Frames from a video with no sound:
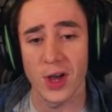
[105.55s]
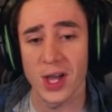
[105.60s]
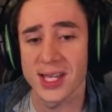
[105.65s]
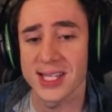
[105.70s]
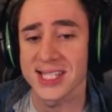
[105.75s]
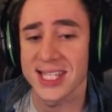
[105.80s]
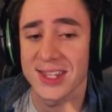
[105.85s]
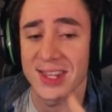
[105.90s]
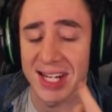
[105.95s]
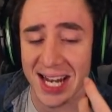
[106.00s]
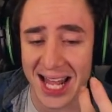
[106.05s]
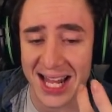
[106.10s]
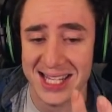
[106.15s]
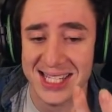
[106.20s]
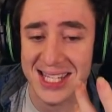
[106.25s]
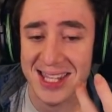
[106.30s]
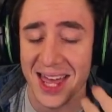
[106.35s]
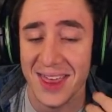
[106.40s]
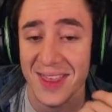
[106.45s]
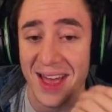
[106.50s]
You see the
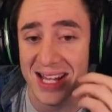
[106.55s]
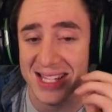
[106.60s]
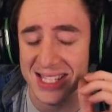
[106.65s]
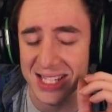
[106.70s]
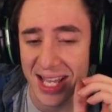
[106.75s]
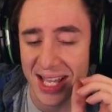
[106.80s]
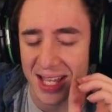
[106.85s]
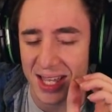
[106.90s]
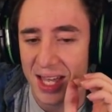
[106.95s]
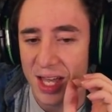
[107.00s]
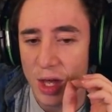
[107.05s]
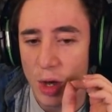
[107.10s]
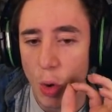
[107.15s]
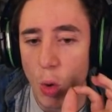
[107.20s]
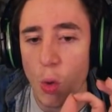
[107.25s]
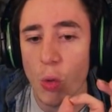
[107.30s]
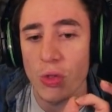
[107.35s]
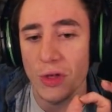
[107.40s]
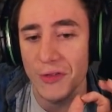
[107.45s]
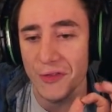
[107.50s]
Lancer there, that's like
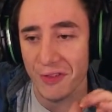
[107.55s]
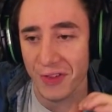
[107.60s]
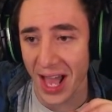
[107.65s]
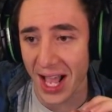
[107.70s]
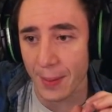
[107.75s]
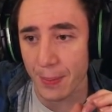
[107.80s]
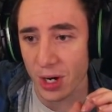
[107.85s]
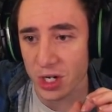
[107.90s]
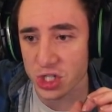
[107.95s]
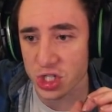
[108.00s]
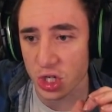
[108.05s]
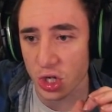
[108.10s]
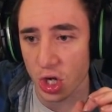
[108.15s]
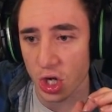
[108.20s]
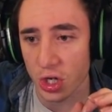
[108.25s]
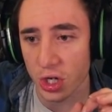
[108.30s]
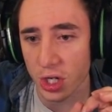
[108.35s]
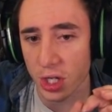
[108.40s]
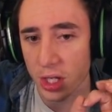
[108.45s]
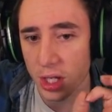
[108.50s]
all the flank pressure
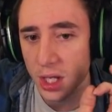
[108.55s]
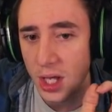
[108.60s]
gone.